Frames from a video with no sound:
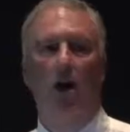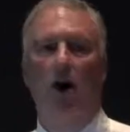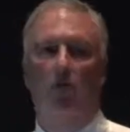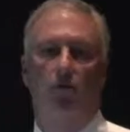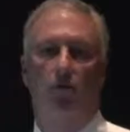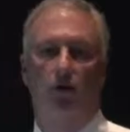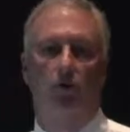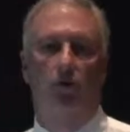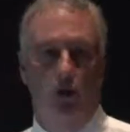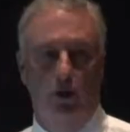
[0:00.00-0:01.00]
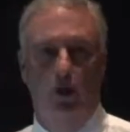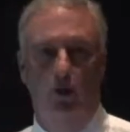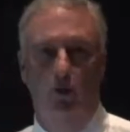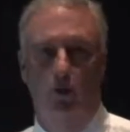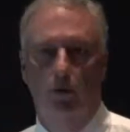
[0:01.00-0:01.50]
offer to
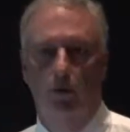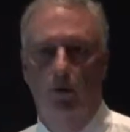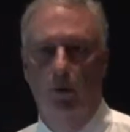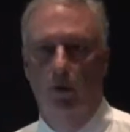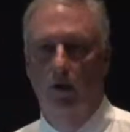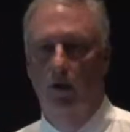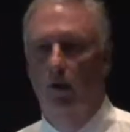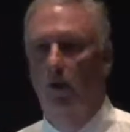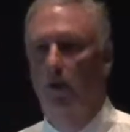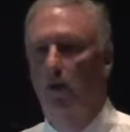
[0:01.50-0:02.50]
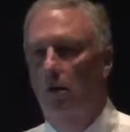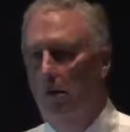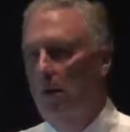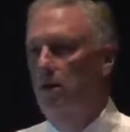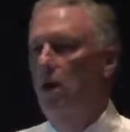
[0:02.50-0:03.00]
you
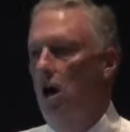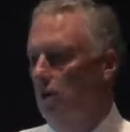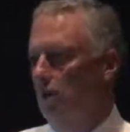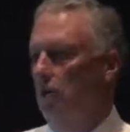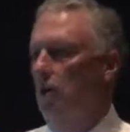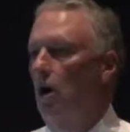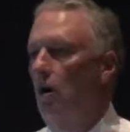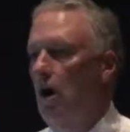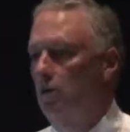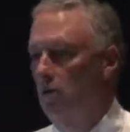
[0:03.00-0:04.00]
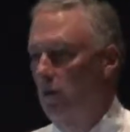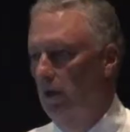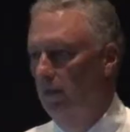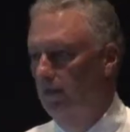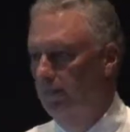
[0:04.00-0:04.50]
that cause you to go elsewhere?